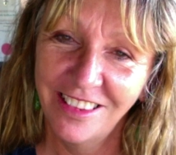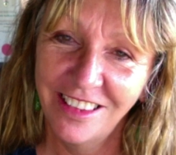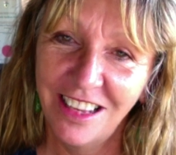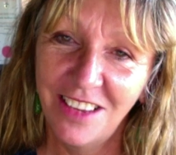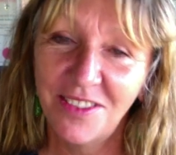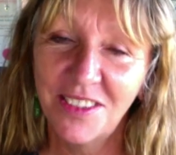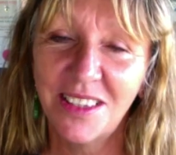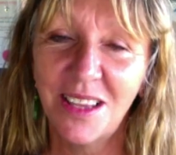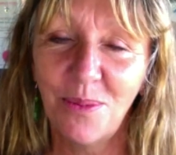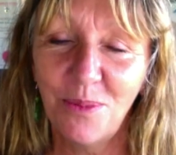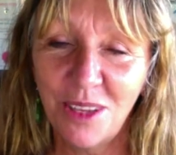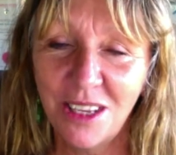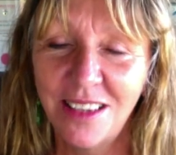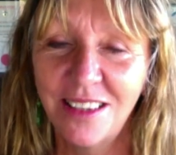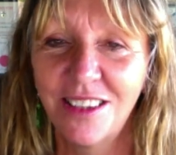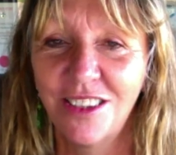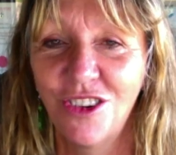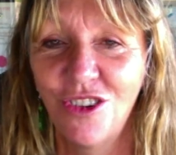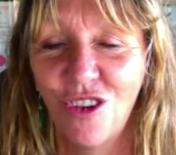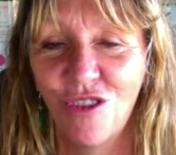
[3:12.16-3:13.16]
If
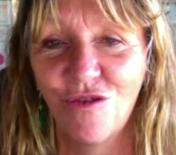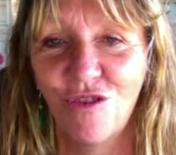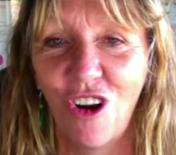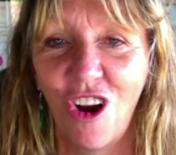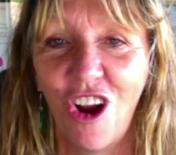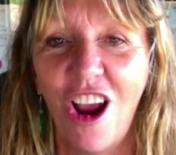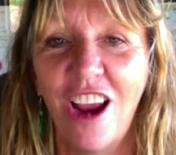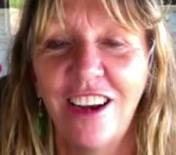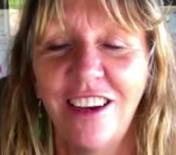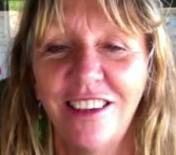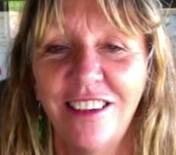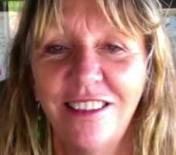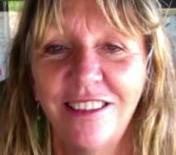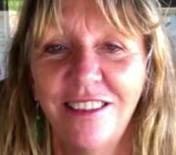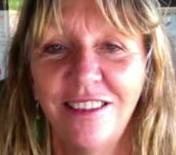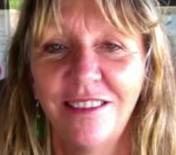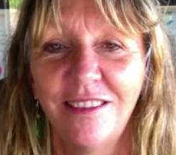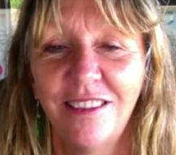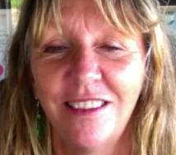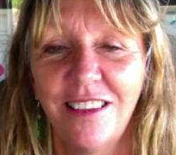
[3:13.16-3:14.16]
something's not right
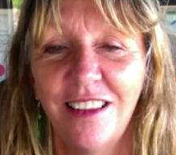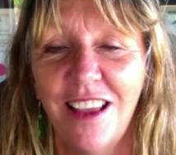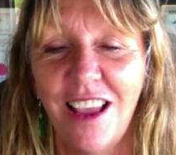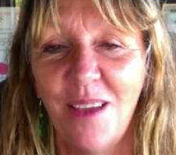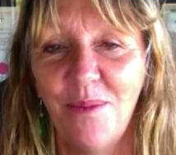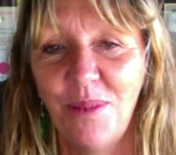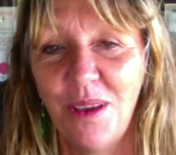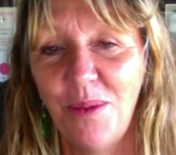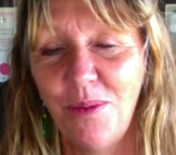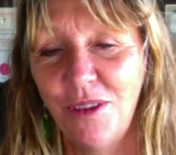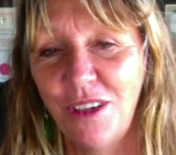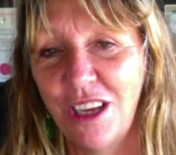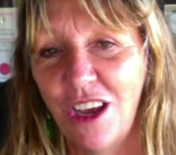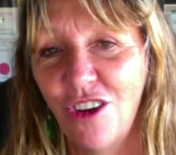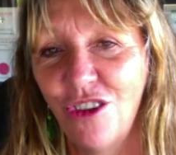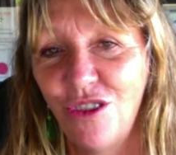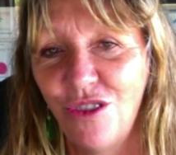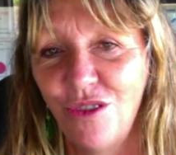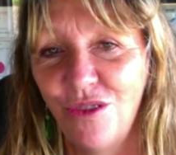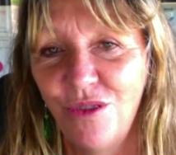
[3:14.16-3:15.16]
and people tell
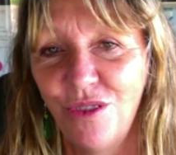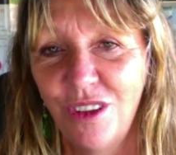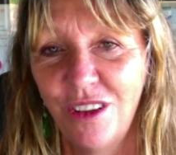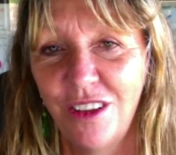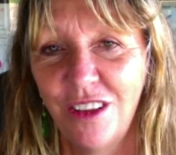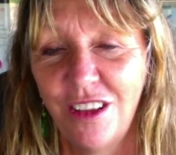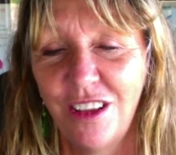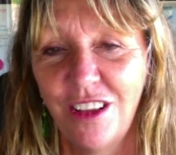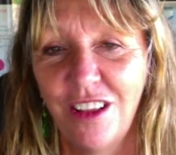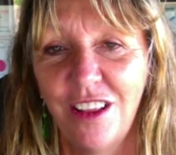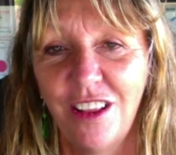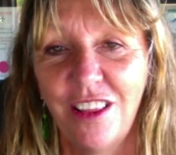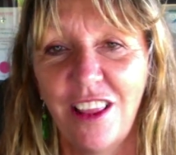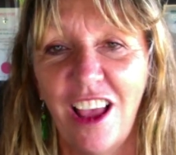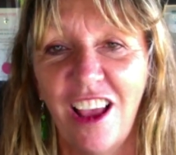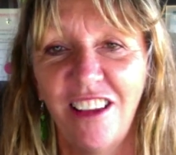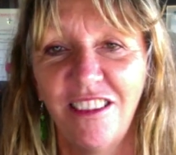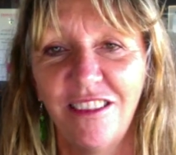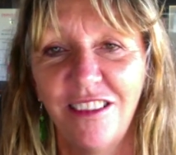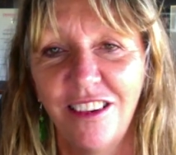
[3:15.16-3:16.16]
you
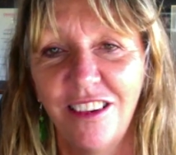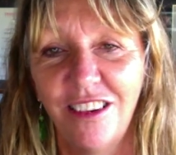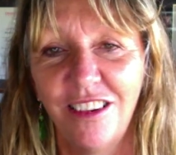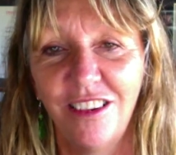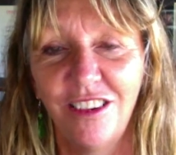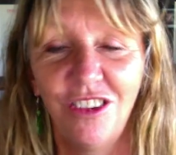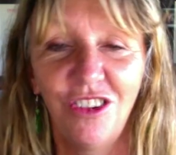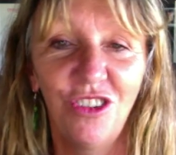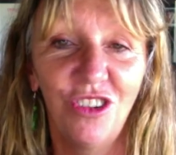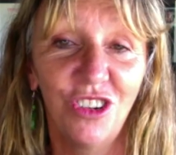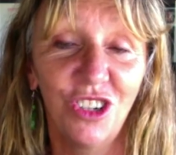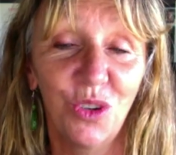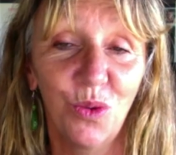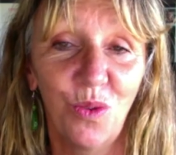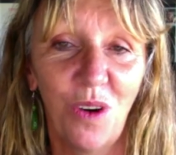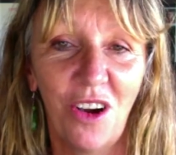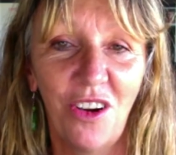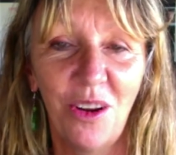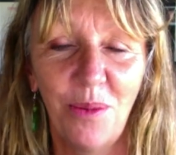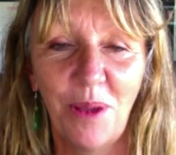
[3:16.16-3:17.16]
that you're not to
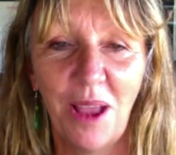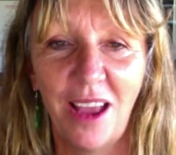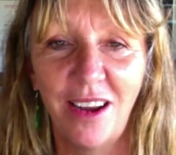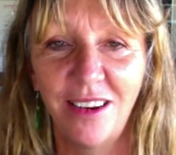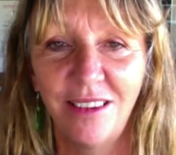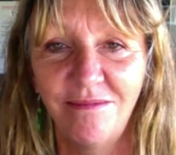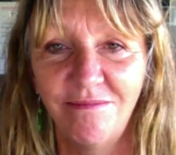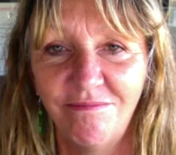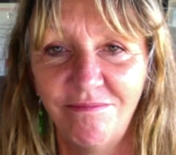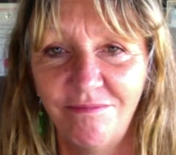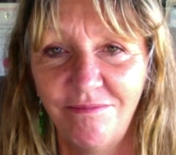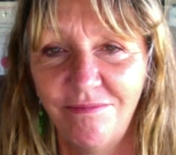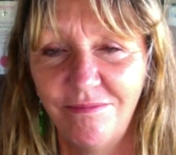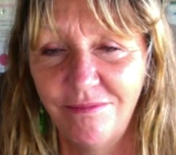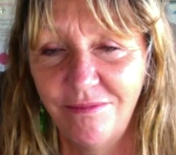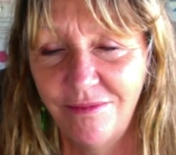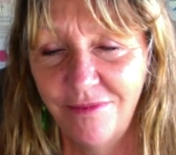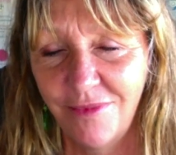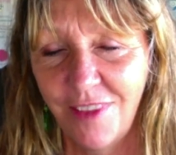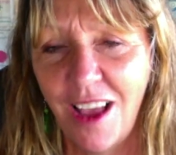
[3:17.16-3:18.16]
worry about it,
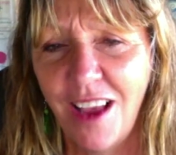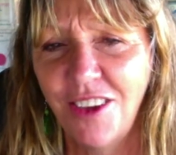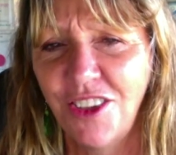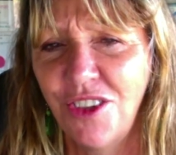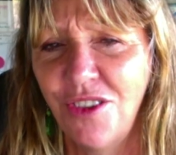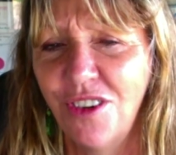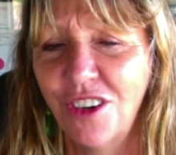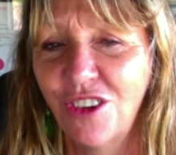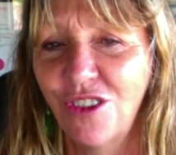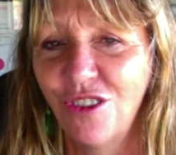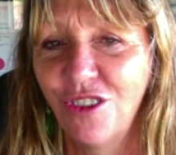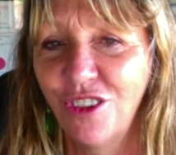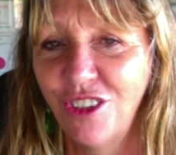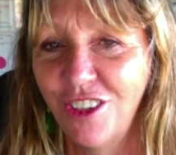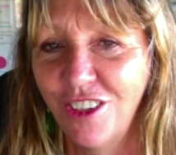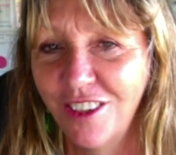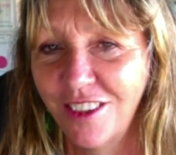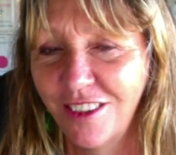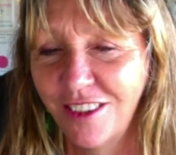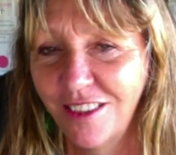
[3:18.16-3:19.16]
ask your
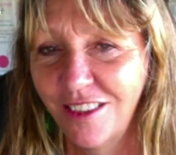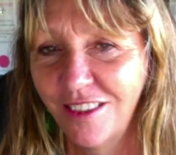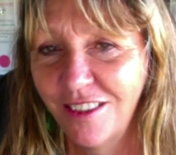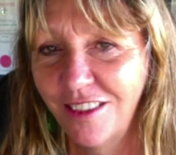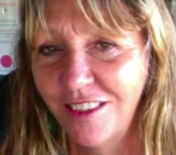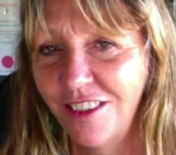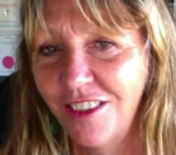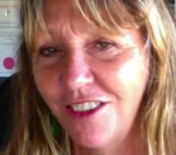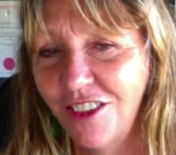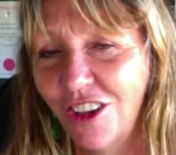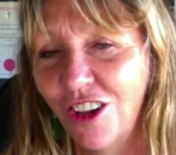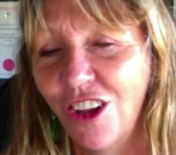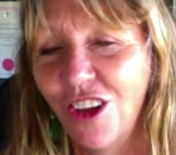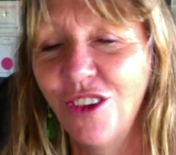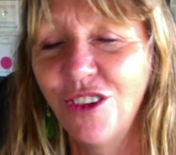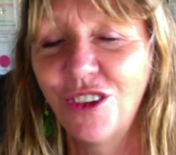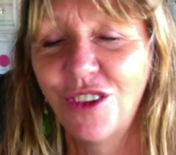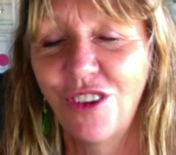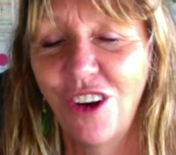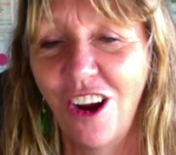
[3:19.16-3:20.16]
unconscious. Just
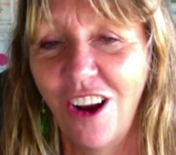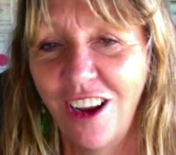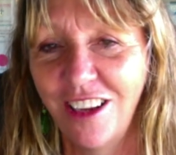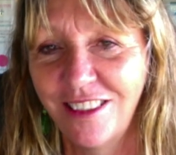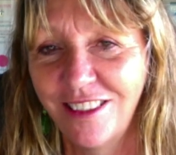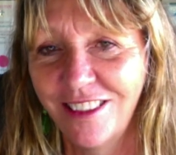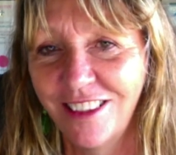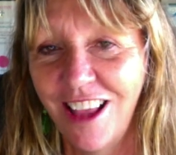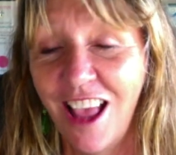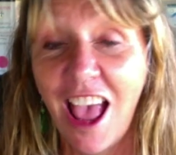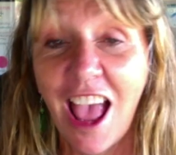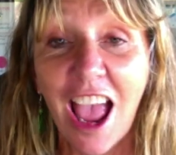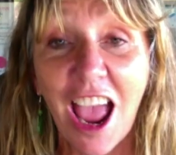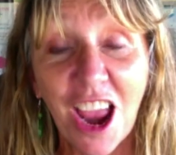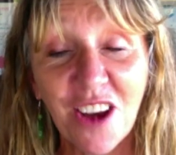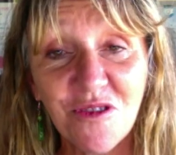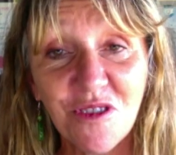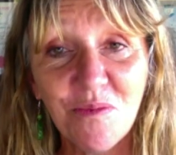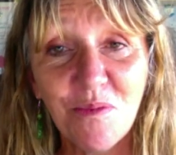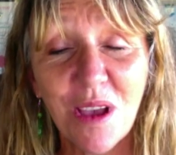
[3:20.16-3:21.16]
close your eyes.
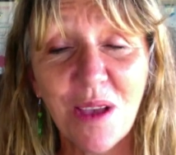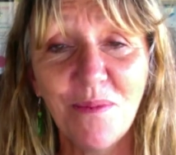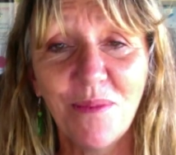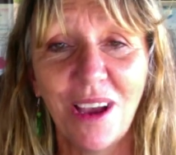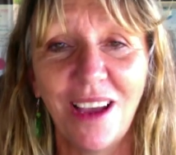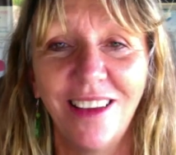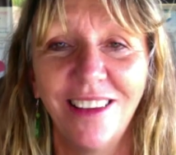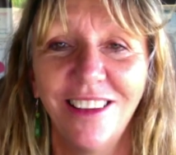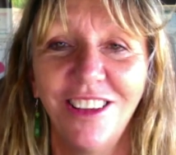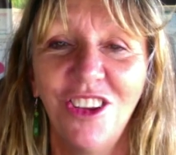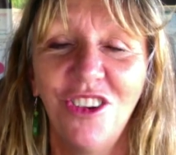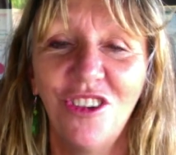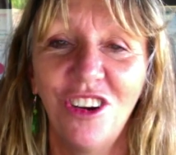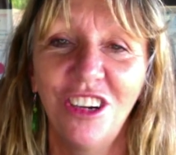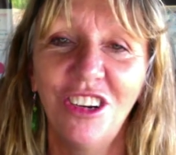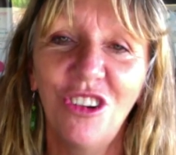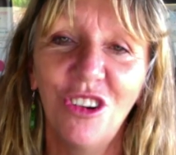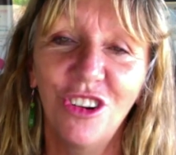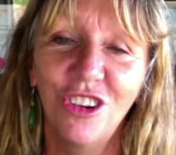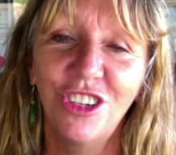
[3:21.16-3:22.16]
And remember, your
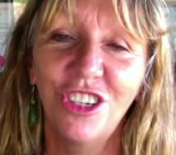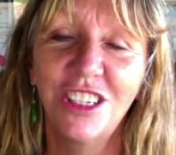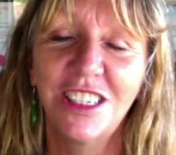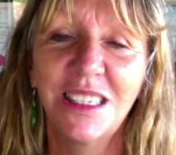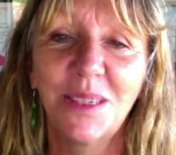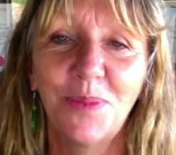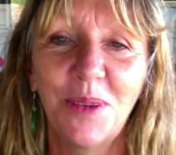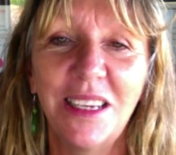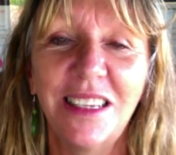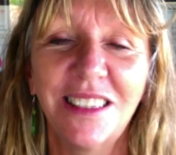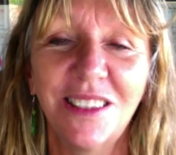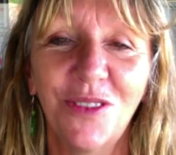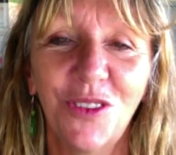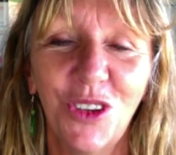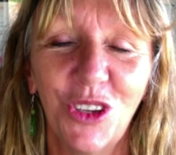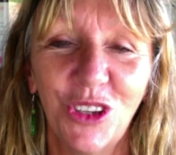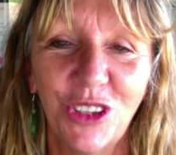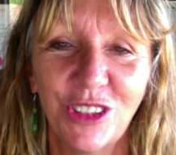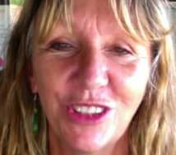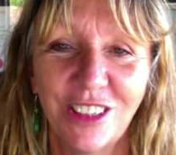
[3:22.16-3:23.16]
unconscious speaks
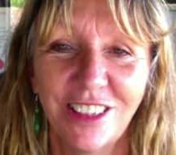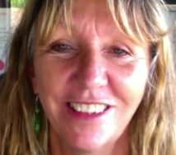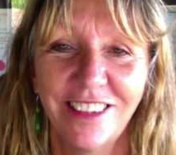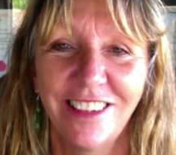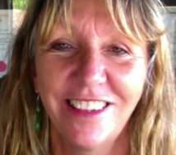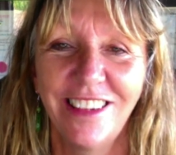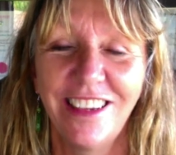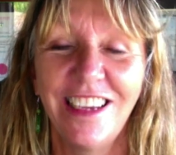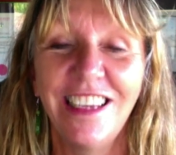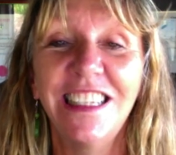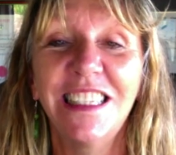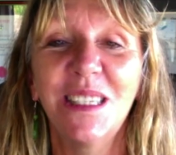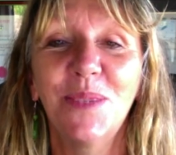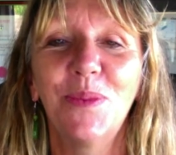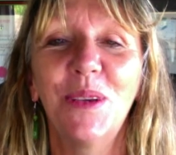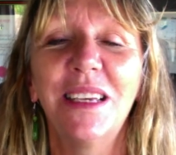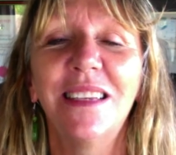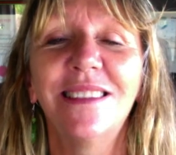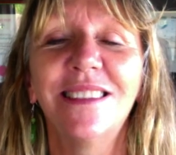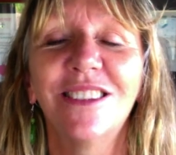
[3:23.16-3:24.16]
first. It
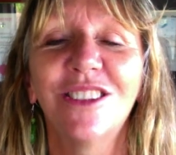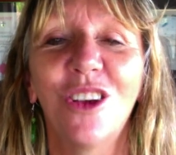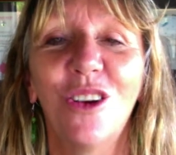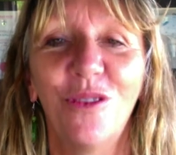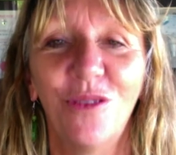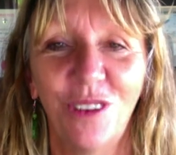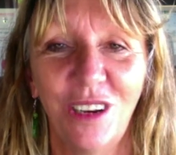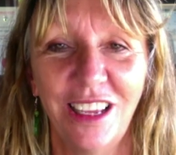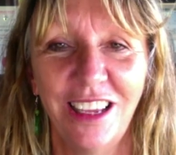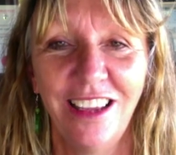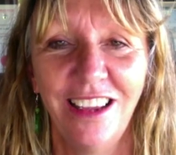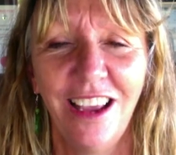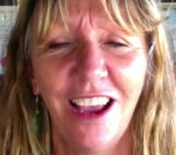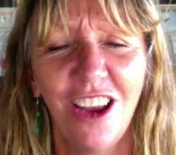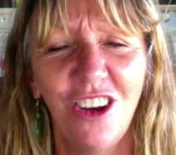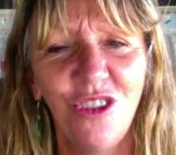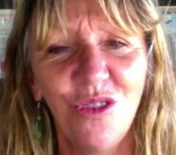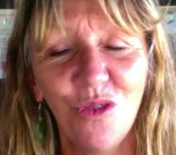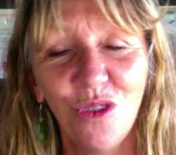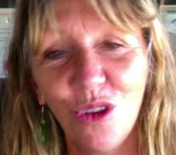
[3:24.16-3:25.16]
speaks softly
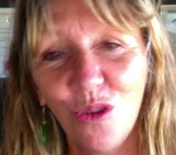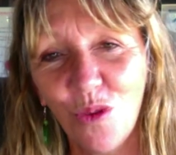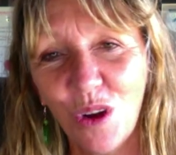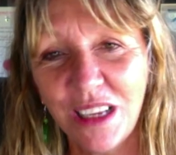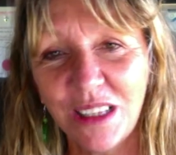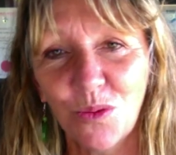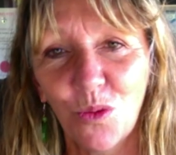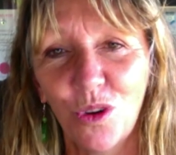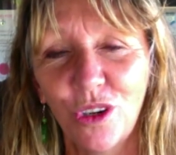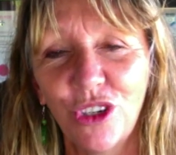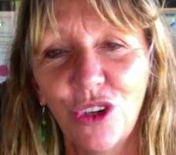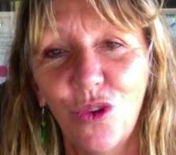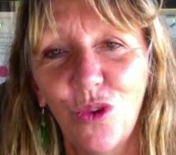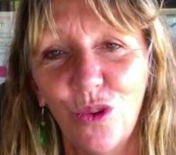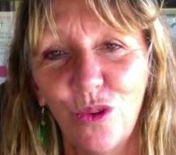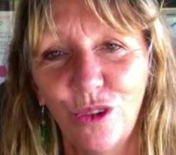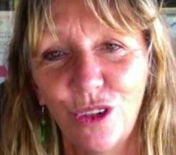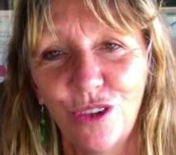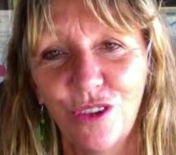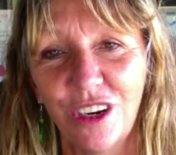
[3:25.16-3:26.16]
and you always want to
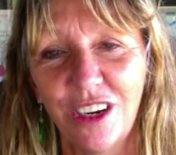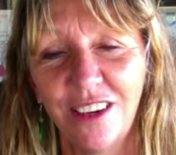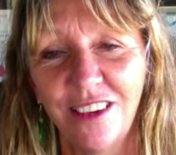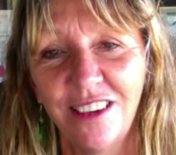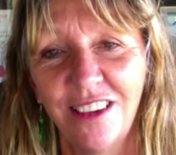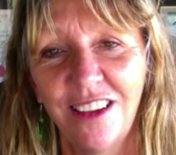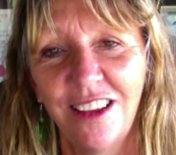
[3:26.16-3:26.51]
alter it.